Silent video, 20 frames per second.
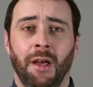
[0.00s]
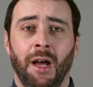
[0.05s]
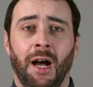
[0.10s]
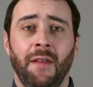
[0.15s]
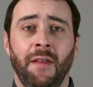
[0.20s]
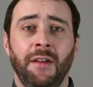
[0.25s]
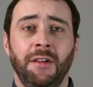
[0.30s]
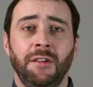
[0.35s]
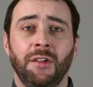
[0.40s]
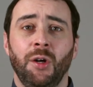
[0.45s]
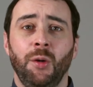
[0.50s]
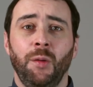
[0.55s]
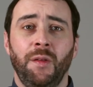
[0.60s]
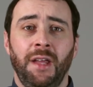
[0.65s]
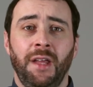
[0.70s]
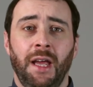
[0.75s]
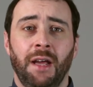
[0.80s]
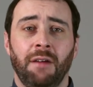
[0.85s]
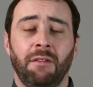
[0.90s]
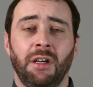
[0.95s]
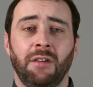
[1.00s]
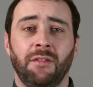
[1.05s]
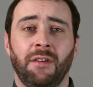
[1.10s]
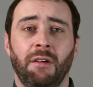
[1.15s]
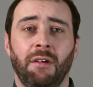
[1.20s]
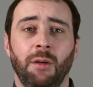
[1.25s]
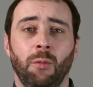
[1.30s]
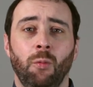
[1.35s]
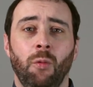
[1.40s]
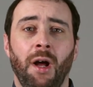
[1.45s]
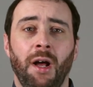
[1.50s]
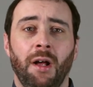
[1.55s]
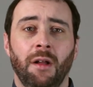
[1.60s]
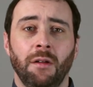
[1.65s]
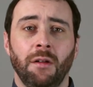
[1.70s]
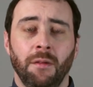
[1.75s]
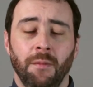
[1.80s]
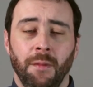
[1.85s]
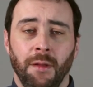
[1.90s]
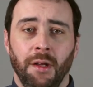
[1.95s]
and they know the area very
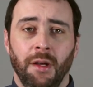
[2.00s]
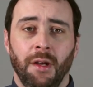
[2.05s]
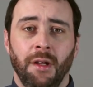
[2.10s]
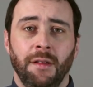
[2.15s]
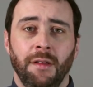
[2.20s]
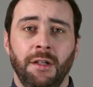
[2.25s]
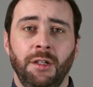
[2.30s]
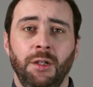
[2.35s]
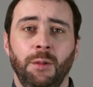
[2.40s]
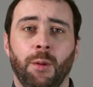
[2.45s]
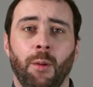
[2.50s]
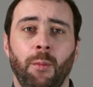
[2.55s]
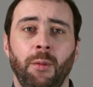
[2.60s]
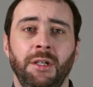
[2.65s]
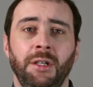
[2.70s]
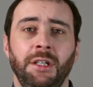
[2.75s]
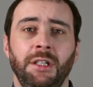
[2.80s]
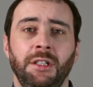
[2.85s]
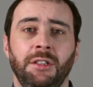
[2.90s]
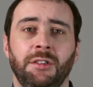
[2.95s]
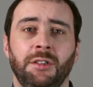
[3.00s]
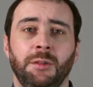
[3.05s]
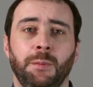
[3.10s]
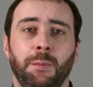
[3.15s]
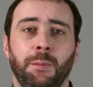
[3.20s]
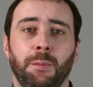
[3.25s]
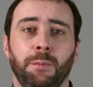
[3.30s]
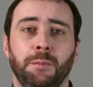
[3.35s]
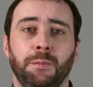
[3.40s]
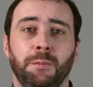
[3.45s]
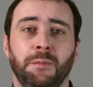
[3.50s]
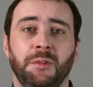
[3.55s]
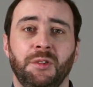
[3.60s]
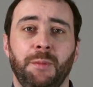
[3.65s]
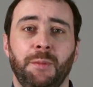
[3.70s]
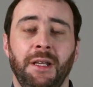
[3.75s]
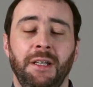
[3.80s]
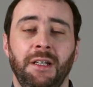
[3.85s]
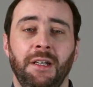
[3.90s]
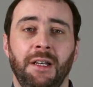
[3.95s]
well, then you probably need to
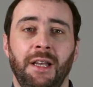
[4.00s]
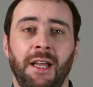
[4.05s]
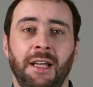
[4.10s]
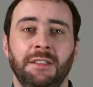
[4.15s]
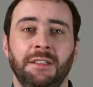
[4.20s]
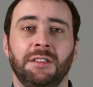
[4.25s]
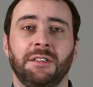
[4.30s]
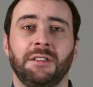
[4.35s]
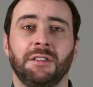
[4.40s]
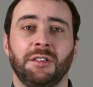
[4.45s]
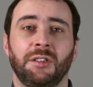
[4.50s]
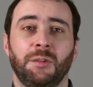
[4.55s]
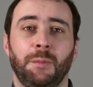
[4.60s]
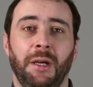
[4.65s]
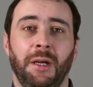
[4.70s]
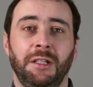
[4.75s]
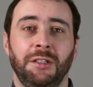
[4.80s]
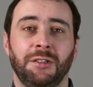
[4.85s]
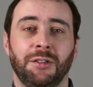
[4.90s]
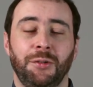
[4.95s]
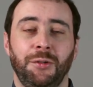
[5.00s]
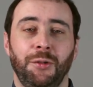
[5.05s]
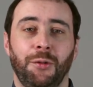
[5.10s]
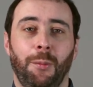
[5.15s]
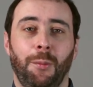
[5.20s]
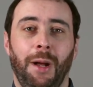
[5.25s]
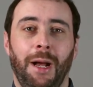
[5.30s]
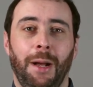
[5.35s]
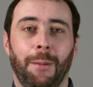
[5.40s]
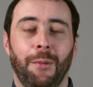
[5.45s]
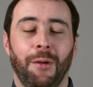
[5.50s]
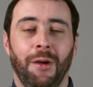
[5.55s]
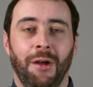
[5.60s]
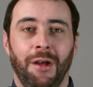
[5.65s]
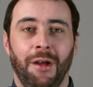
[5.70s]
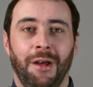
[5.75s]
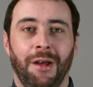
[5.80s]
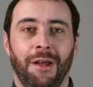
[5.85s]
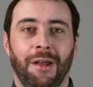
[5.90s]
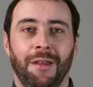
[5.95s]
spend less space on your map
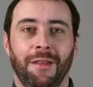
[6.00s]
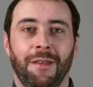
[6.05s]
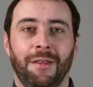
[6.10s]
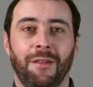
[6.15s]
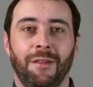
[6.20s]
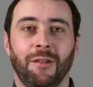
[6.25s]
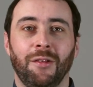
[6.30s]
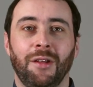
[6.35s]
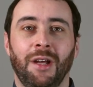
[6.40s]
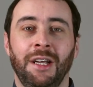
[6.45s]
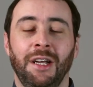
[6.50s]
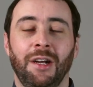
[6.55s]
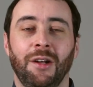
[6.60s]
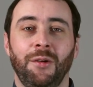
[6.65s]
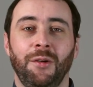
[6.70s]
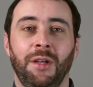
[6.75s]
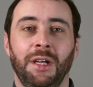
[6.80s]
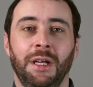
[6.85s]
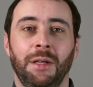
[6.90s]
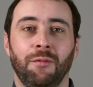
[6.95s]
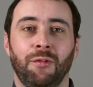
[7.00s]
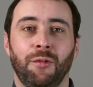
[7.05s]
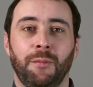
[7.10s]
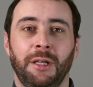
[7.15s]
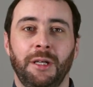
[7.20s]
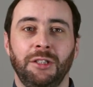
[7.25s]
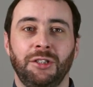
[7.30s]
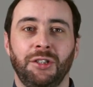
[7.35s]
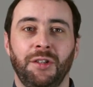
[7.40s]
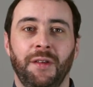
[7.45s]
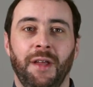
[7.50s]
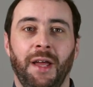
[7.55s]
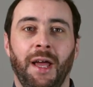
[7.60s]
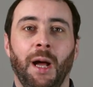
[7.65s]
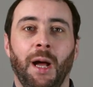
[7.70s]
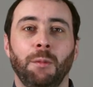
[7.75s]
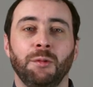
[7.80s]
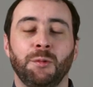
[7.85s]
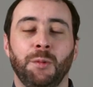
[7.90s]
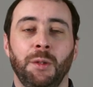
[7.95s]
including information that
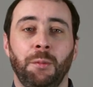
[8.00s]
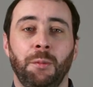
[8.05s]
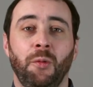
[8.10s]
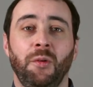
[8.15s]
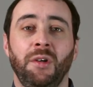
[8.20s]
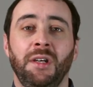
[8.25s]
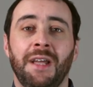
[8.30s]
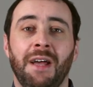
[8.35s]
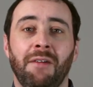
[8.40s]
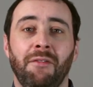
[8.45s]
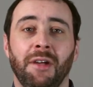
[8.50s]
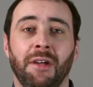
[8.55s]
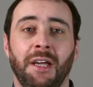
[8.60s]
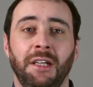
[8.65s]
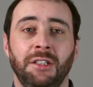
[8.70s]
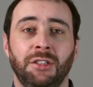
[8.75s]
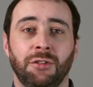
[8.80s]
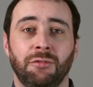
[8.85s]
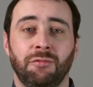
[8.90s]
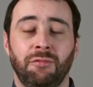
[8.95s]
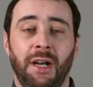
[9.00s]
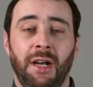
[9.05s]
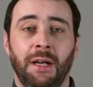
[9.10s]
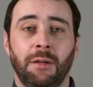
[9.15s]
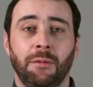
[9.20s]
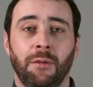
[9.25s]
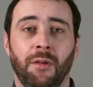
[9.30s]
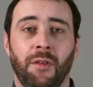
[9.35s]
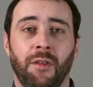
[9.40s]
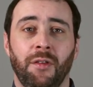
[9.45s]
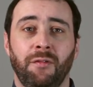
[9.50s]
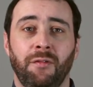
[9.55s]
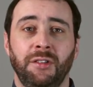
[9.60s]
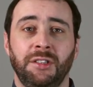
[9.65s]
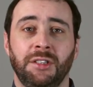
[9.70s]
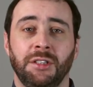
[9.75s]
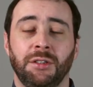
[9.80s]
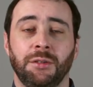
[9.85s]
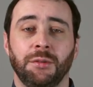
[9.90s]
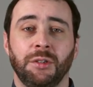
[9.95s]
helps people navigate around the
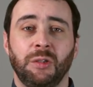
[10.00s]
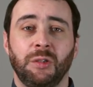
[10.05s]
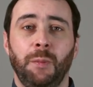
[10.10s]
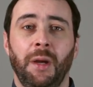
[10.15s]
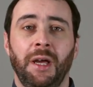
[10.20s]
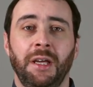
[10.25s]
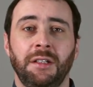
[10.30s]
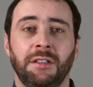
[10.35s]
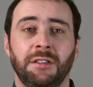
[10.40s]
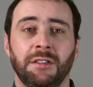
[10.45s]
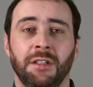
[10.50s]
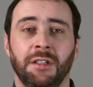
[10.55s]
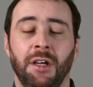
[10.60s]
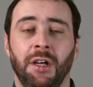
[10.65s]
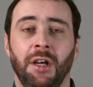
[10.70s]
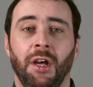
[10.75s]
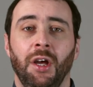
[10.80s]
physical space